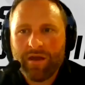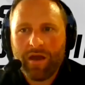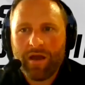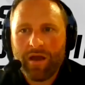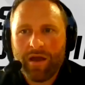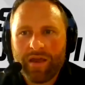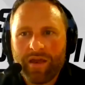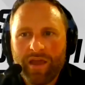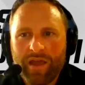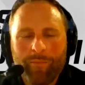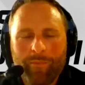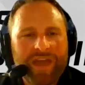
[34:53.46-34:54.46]
uh, and
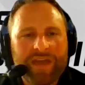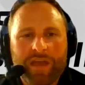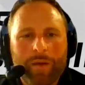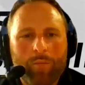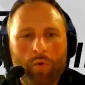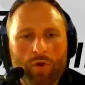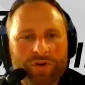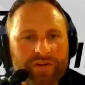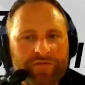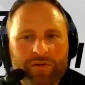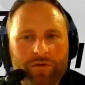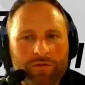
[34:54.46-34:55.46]
and making it more
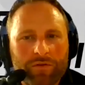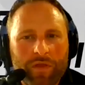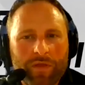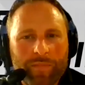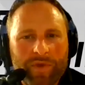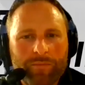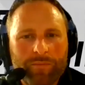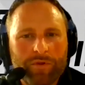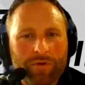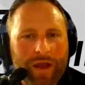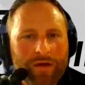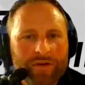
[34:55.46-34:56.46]
difficult on the people
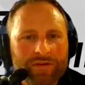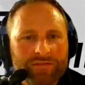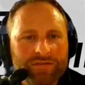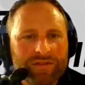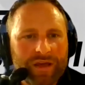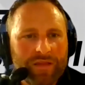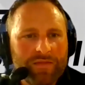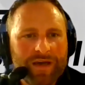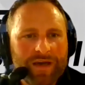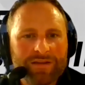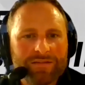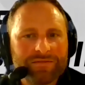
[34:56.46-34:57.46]
around us then
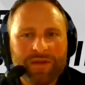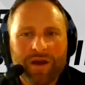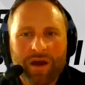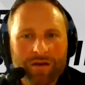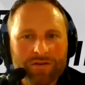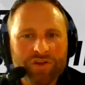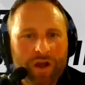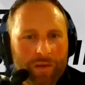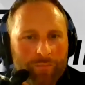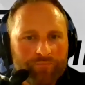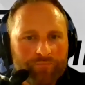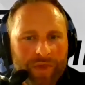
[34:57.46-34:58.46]
that is not our
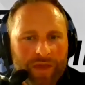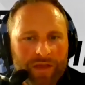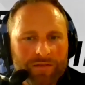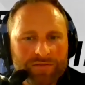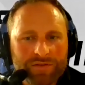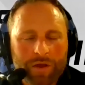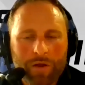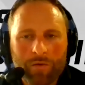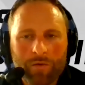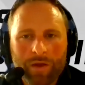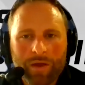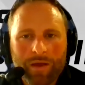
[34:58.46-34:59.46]
job and so
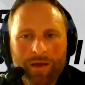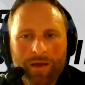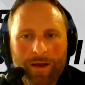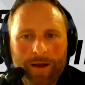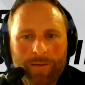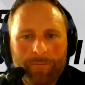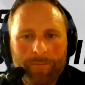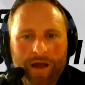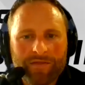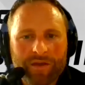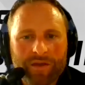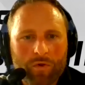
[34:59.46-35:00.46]
um,
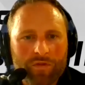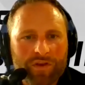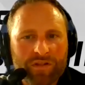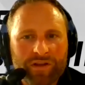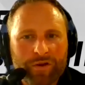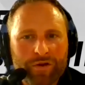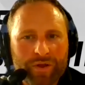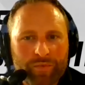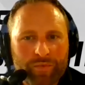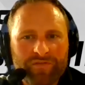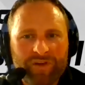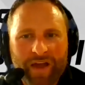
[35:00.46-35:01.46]
i think we're the clarity
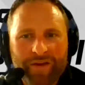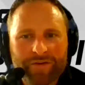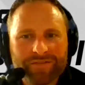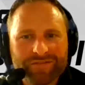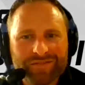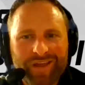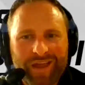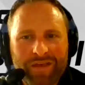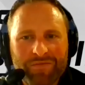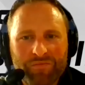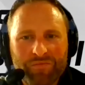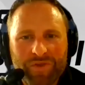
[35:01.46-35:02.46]
providers
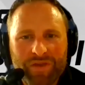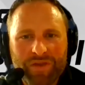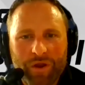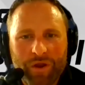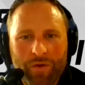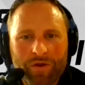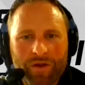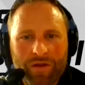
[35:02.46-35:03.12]
and you know